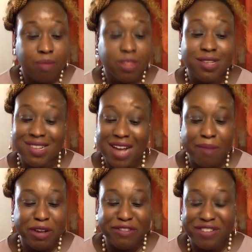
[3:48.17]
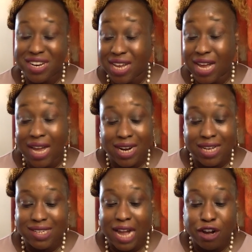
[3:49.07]
This comic really
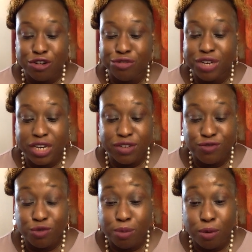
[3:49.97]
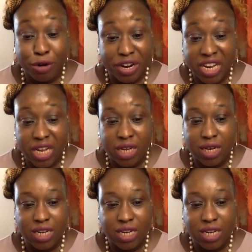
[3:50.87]
highlights how creative reporting